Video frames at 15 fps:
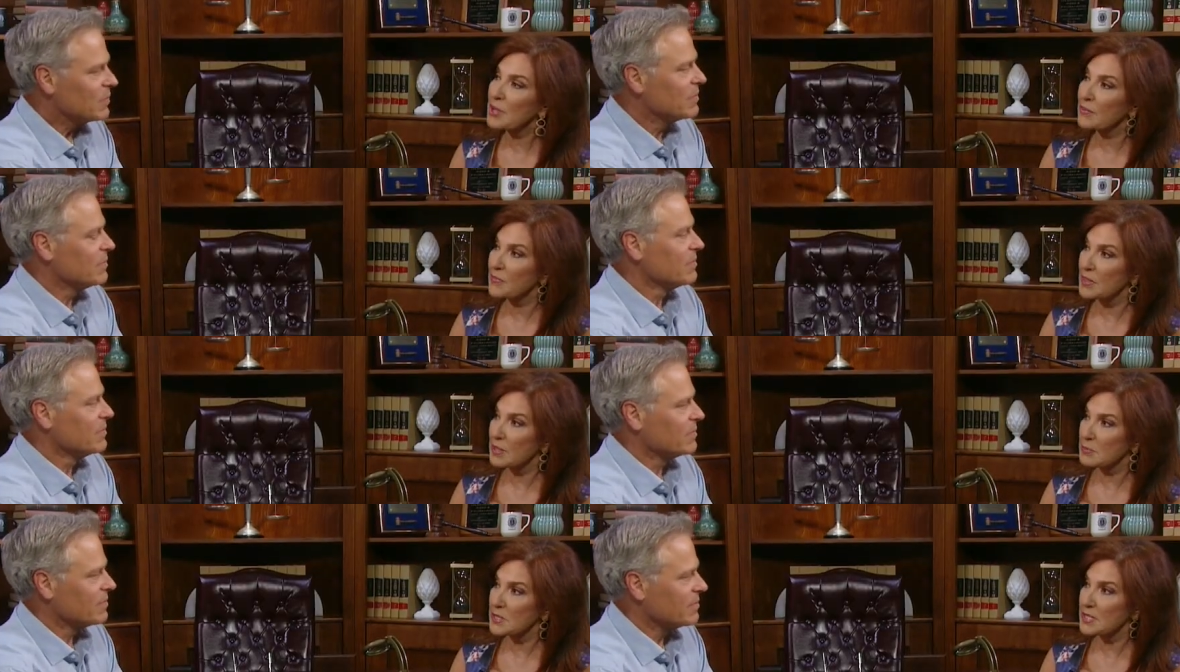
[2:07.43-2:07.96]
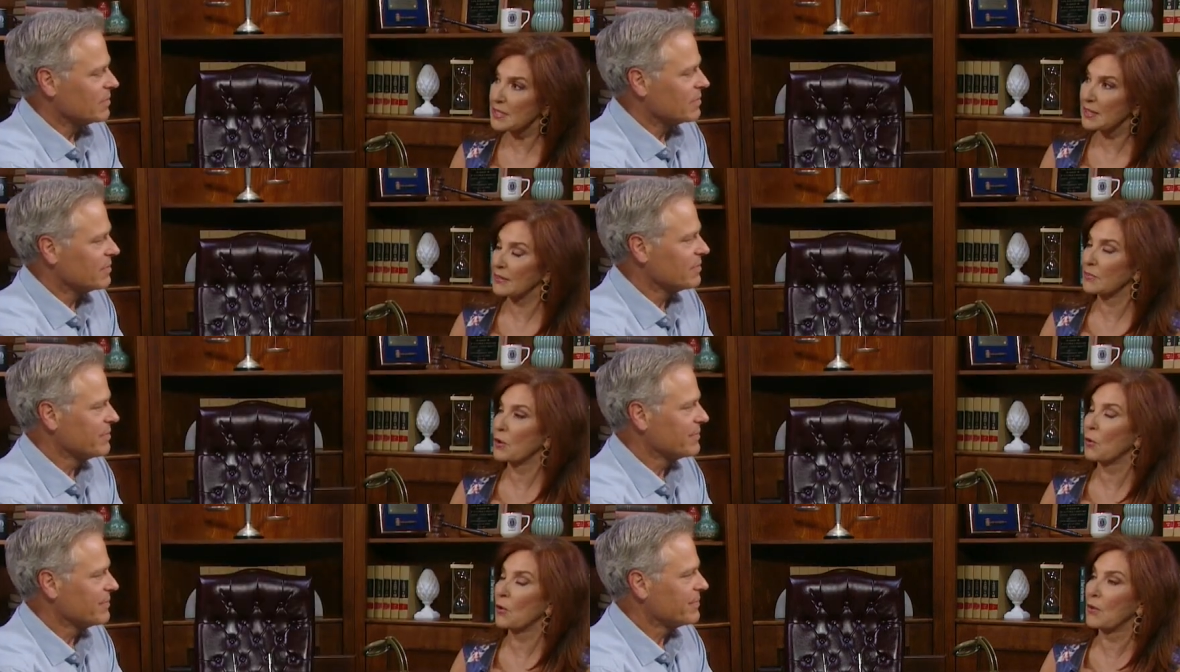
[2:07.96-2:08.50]
Speaker 1: of them
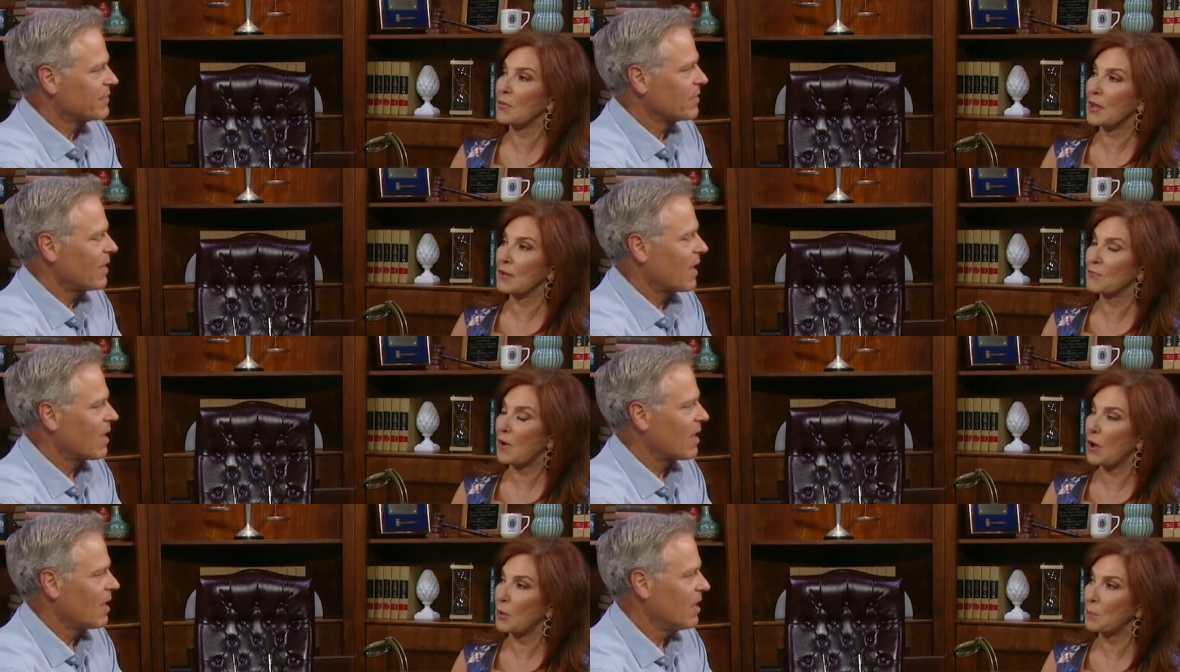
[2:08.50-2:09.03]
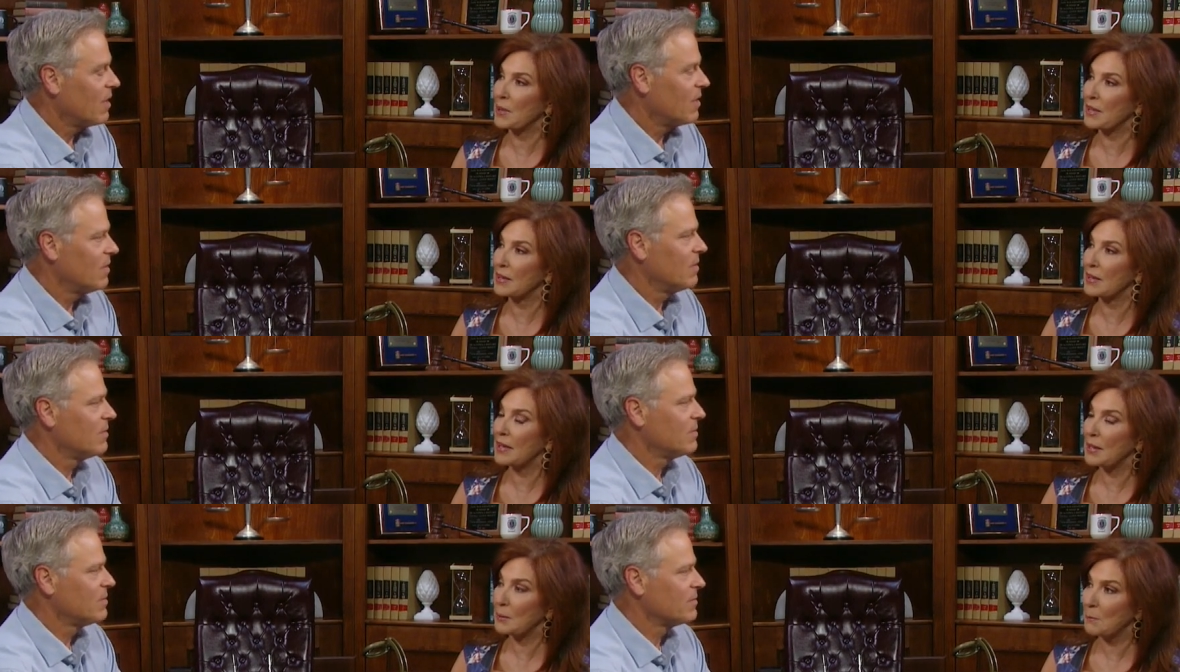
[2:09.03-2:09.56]
sing. They're, they've all
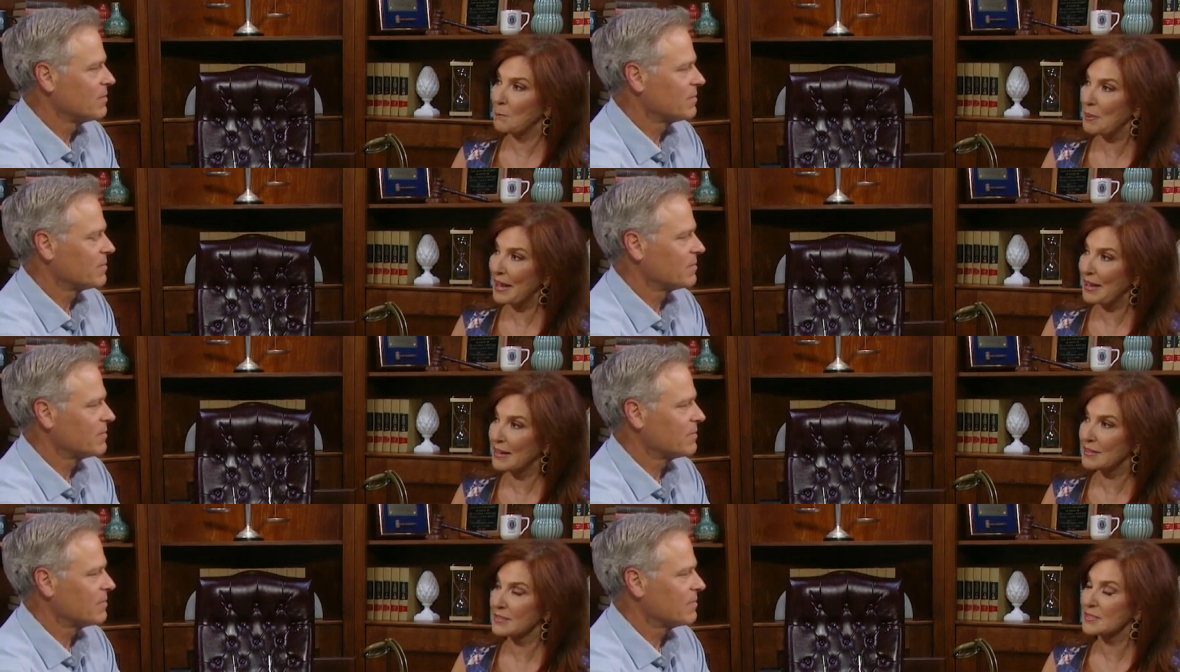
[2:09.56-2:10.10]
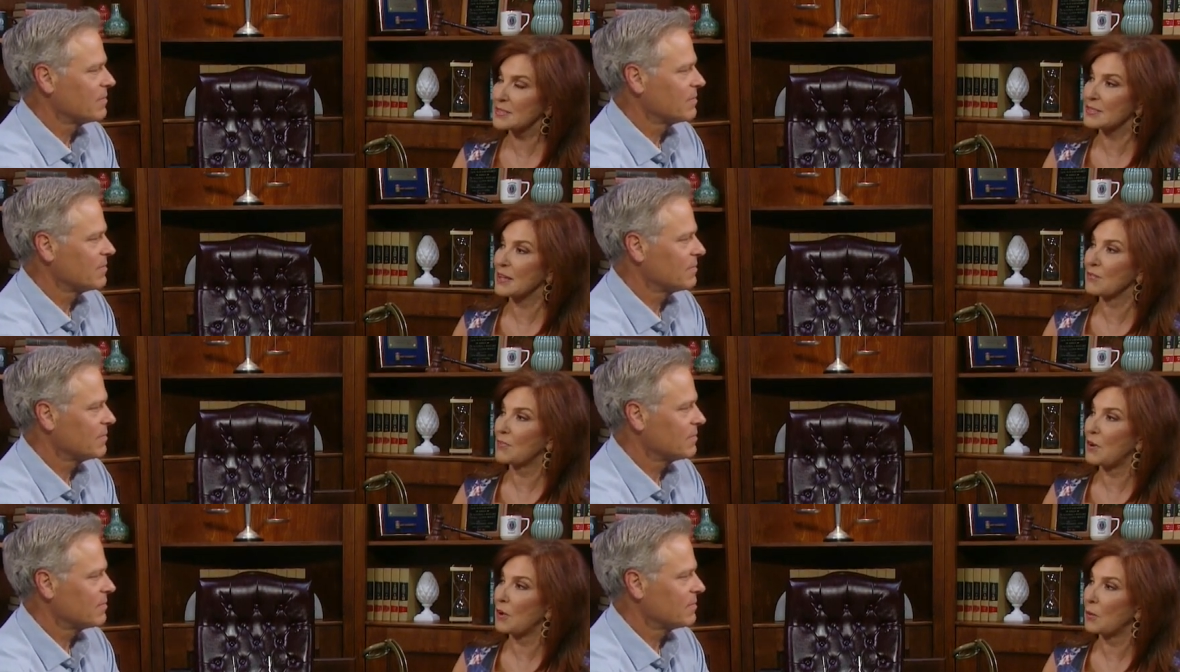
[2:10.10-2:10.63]
been in bands.
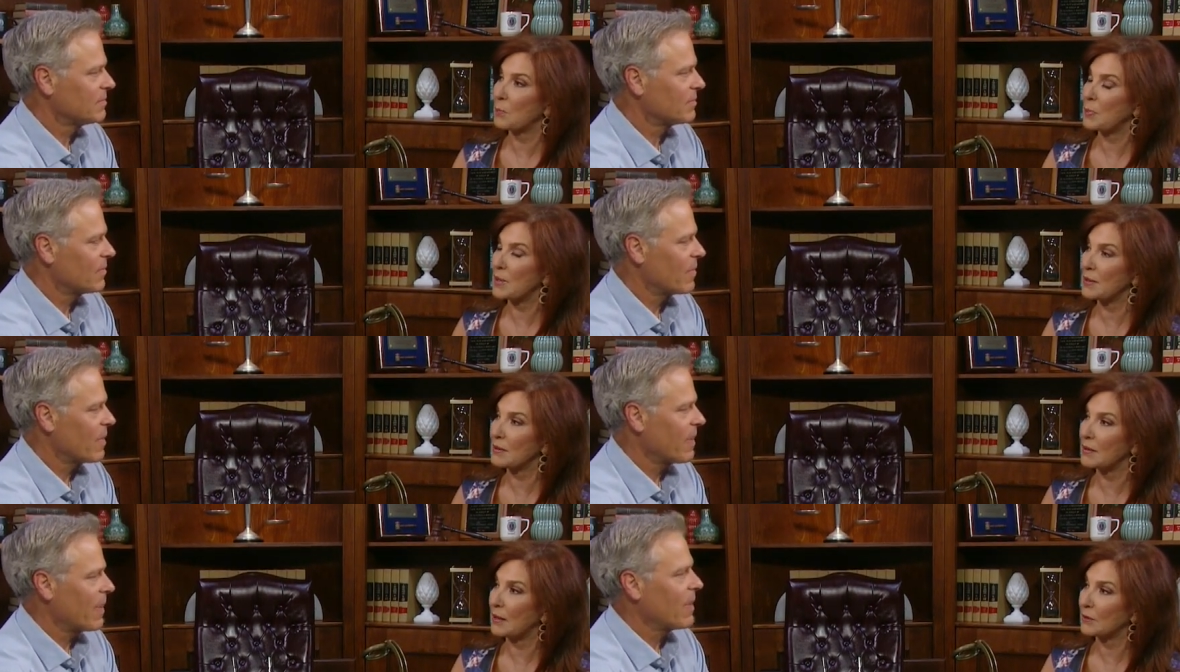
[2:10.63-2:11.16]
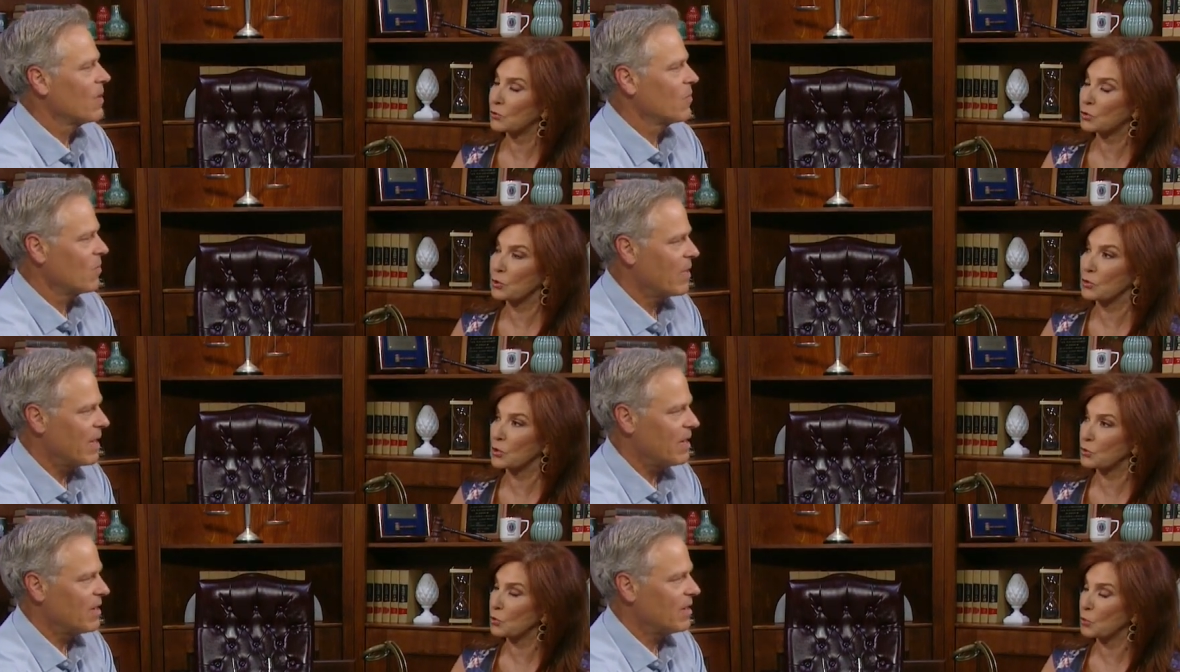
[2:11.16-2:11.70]
They've all been uh,
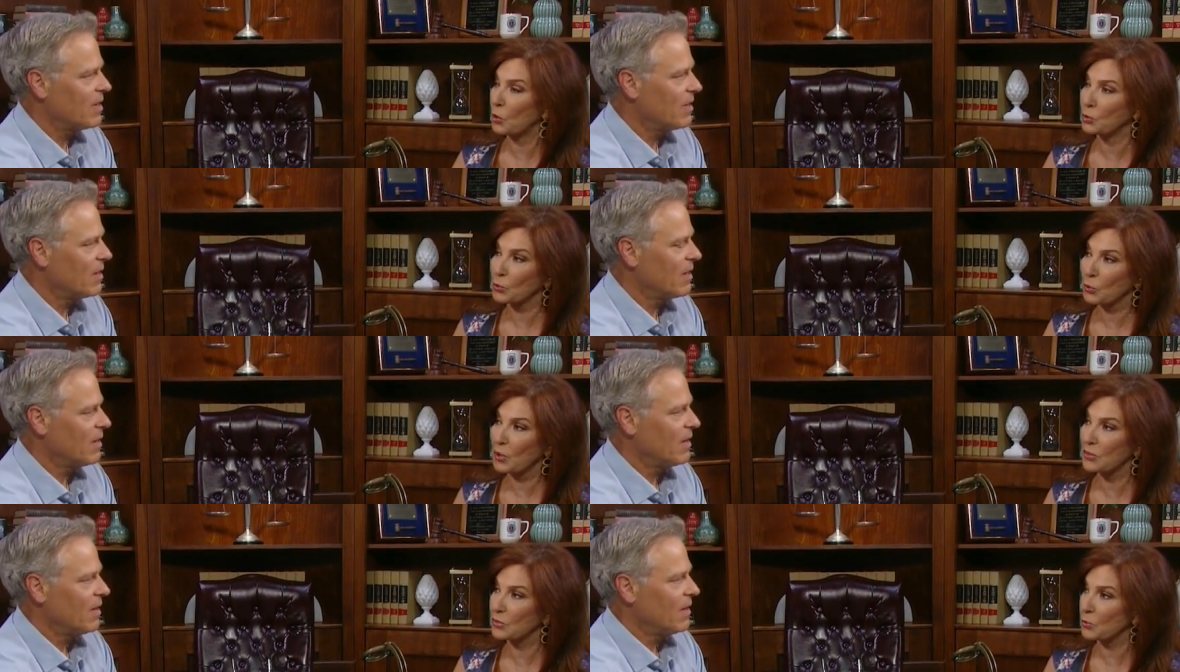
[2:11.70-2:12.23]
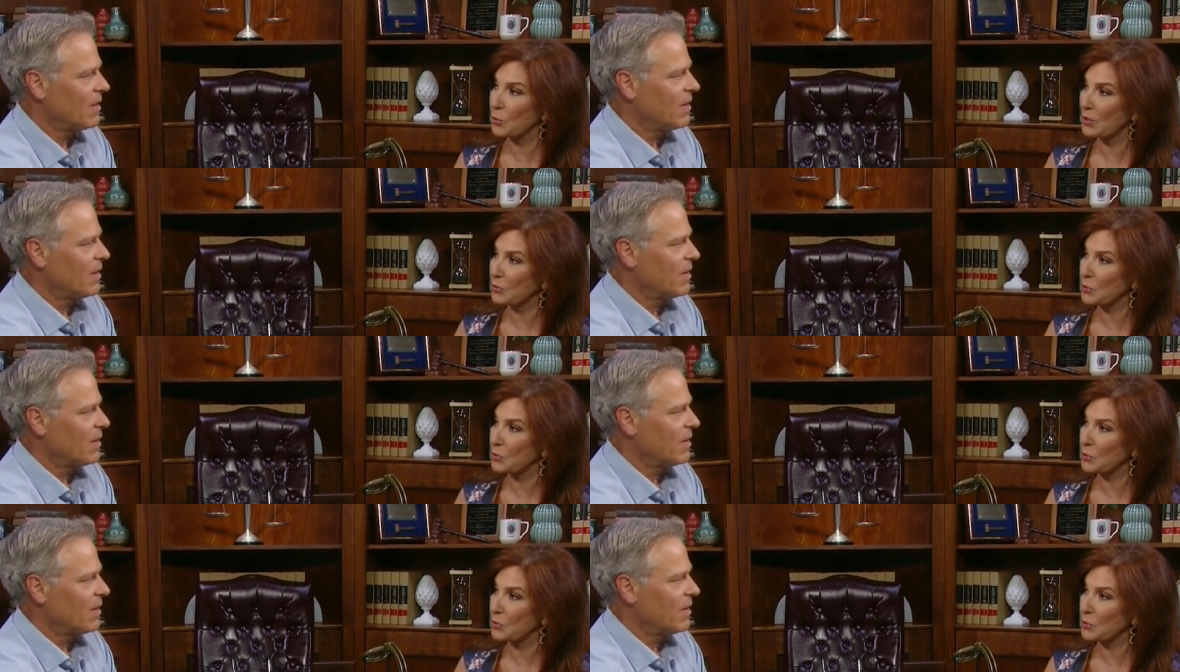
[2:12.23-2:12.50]
to, the two older ones who went